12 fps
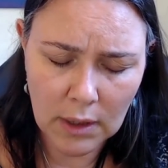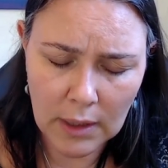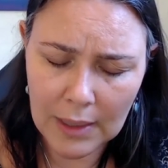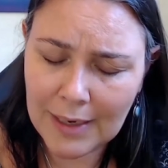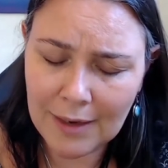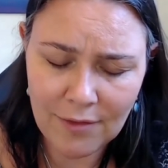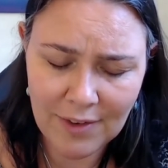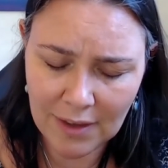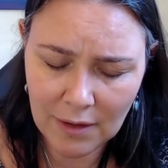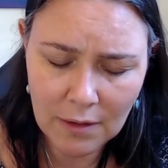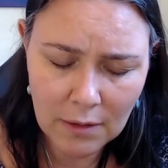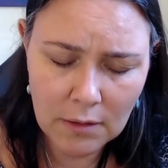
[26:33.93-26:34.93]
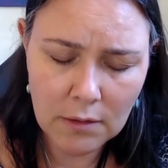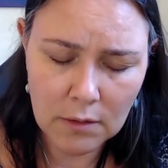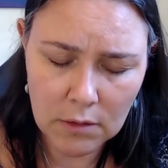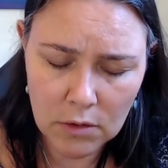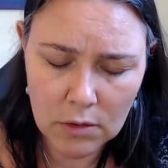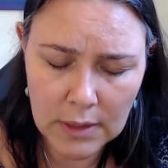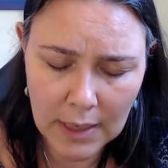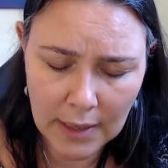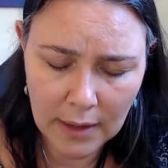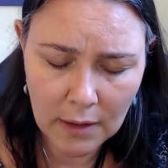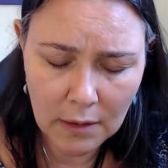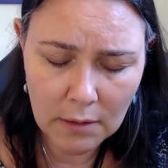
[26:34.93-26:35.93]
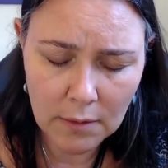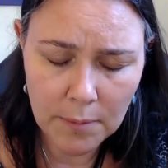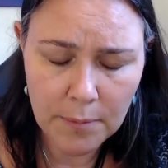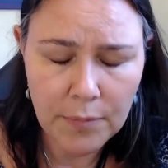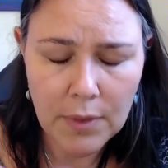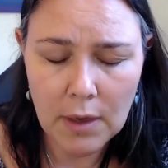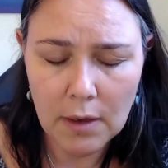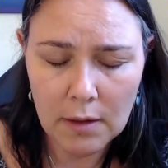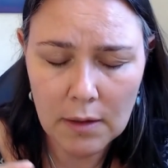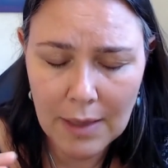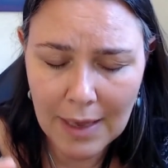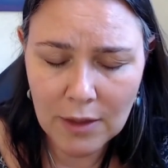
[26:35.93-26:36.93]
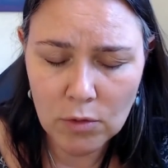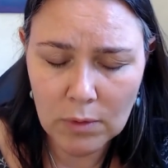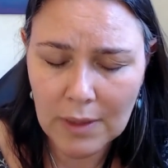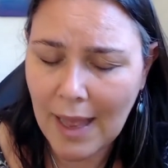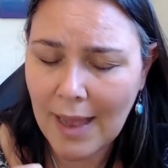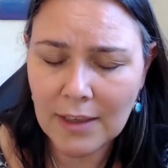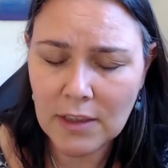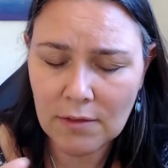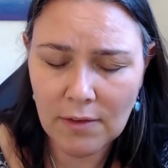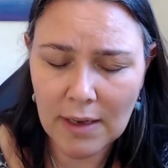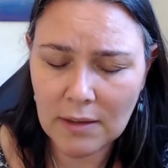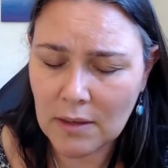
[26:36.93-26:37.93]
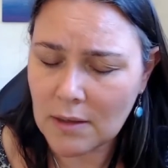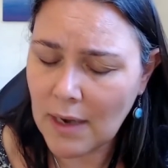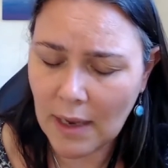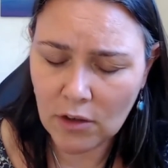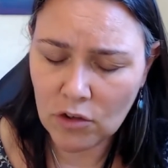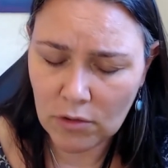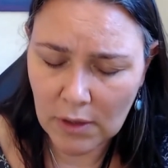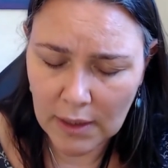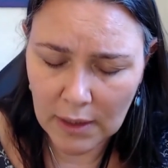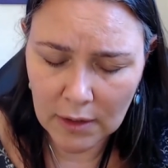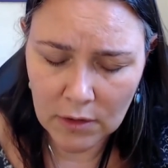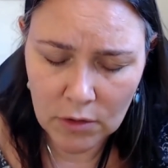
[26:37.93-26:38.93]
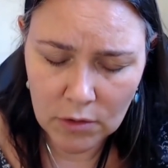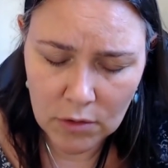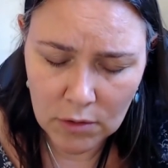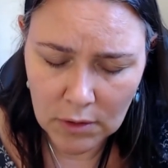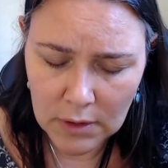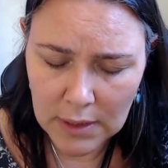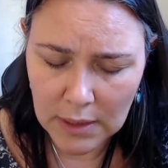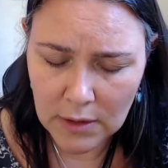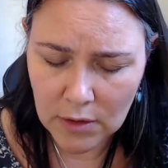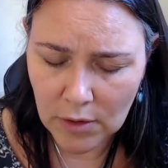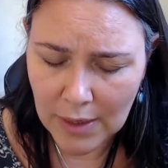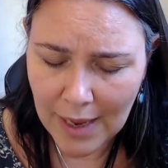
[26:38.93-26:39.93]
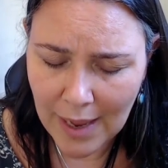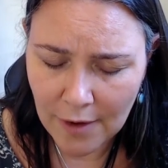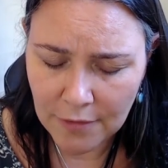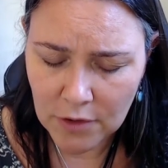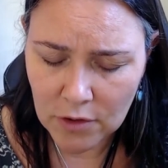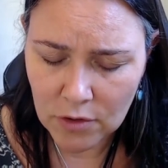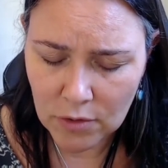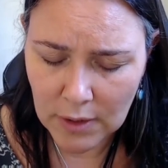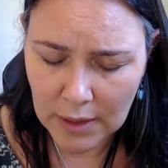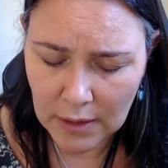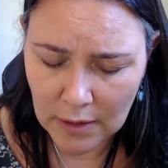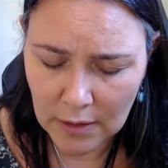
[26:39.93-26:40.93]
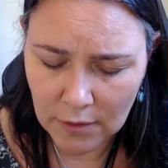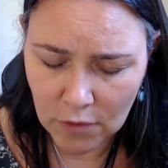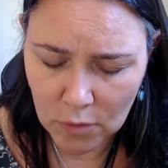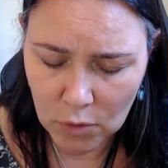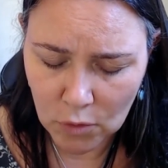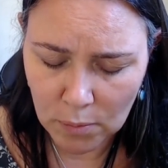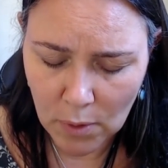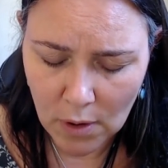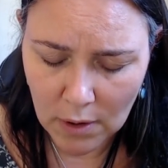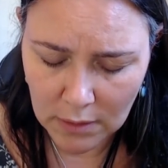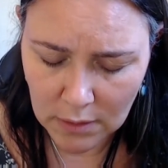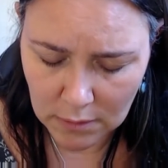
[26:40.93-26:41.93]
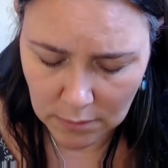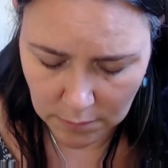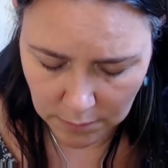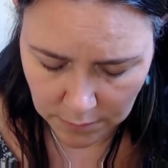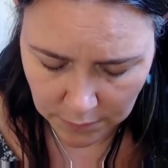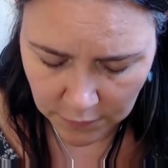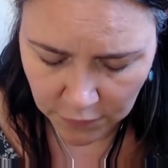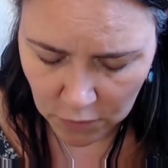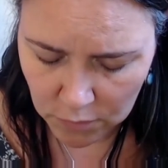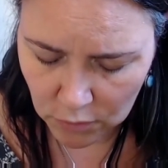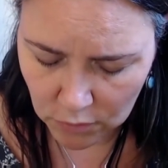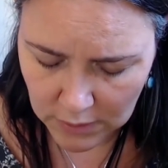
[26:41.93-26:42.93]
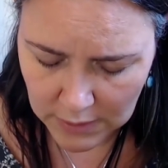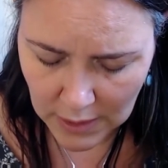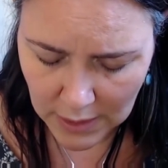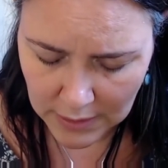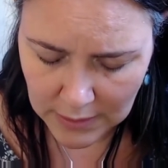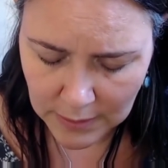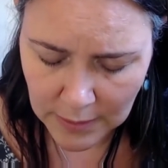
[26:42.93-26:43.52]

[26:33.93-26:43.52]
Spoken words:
living today, that will activate it naturally, and you do not necessarily have to do anything from your part, from your side,